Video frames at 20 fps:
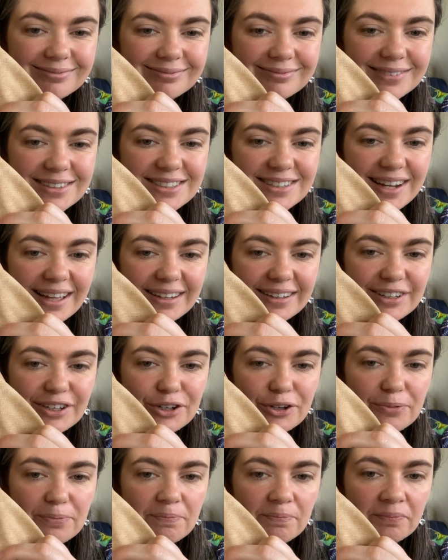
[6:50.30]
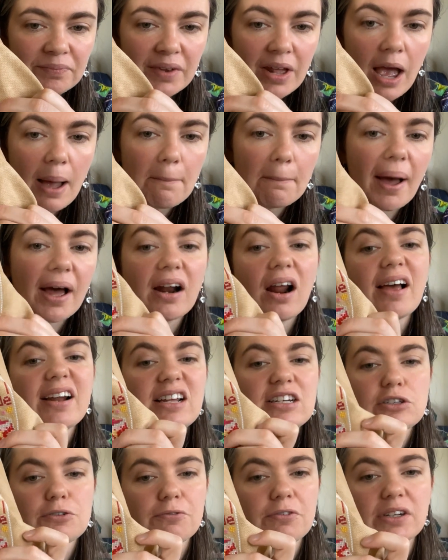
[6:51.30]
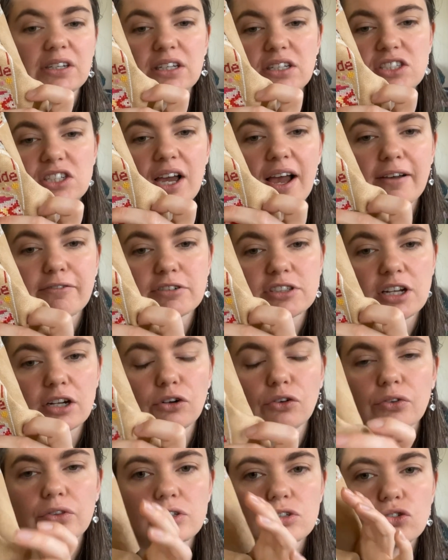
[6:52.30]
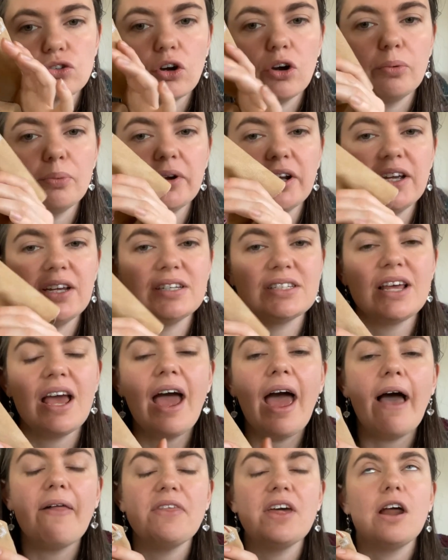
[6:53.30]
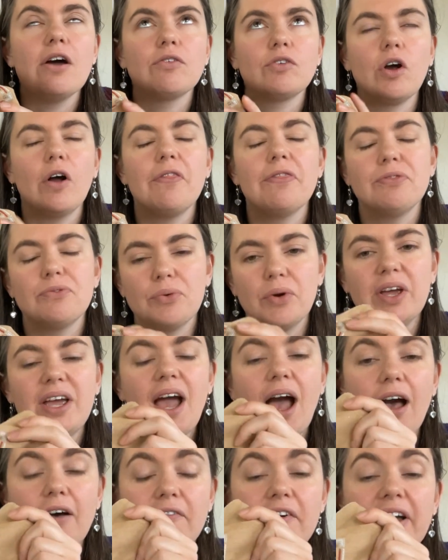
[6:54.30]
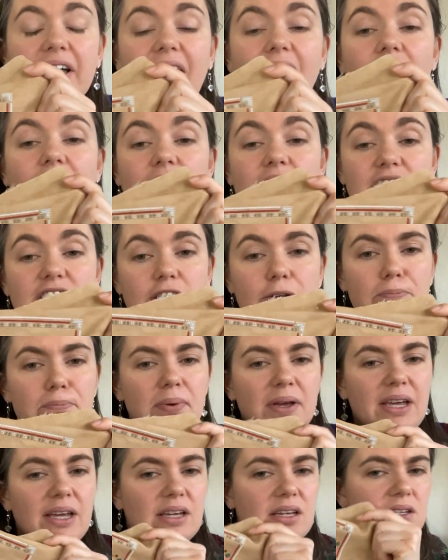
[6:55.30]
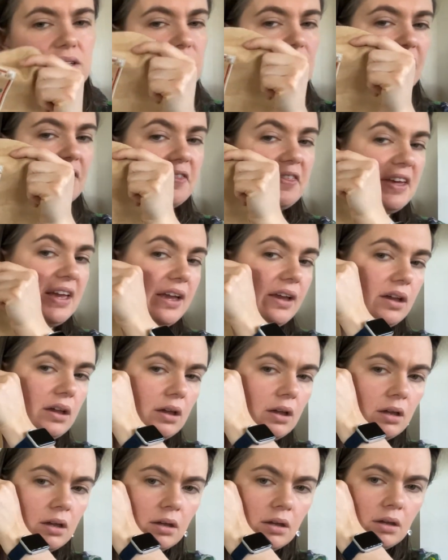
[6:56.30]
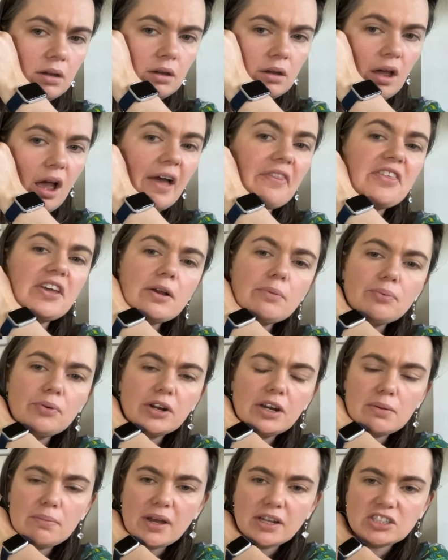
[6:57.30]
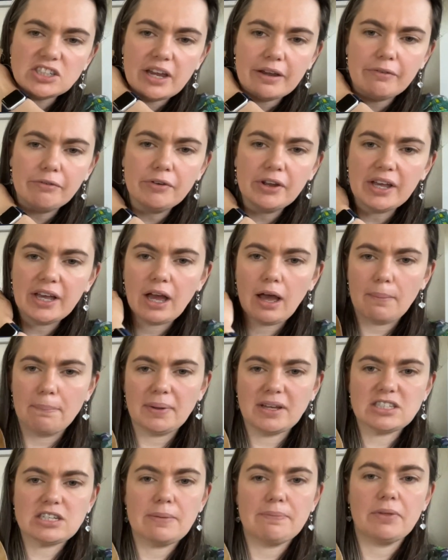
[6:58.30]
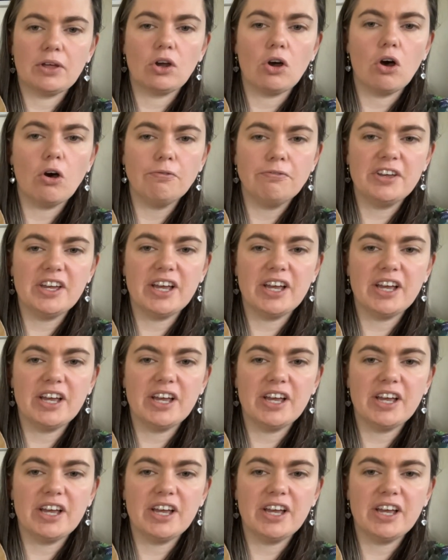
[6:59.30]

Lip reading: Isn't that cute? But I need to finish. I haven't done all the strawberries. And then I've got 3 other colors of beads. I think pretty much every cup except the coffee